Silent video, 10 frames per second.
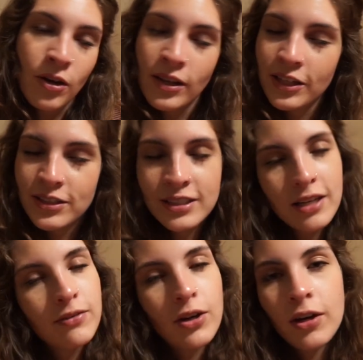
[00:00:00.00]
all that good
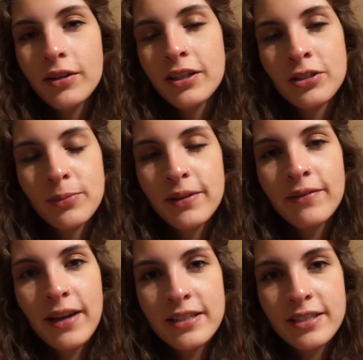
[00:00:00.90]
stuff on intermittent
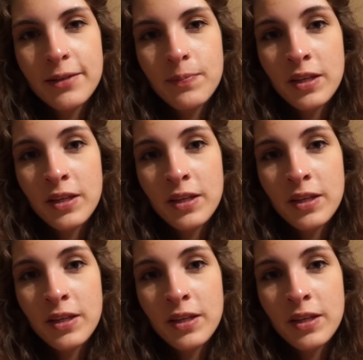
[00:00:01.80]
fasting.